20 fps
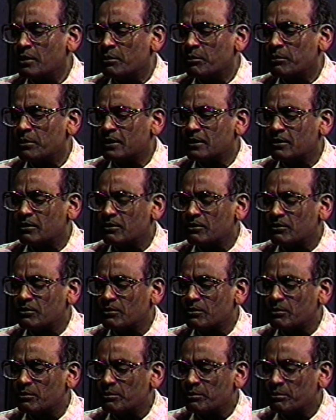but
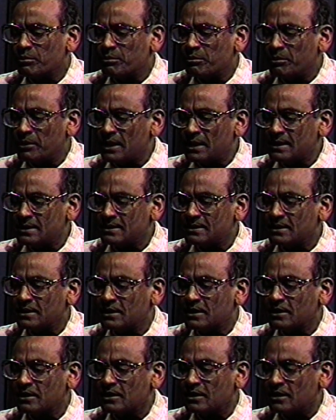
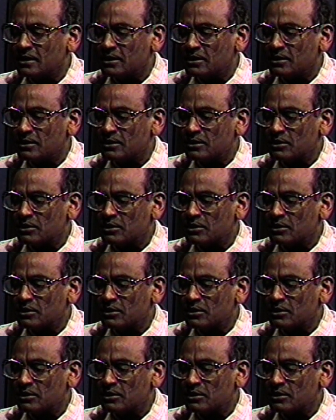basically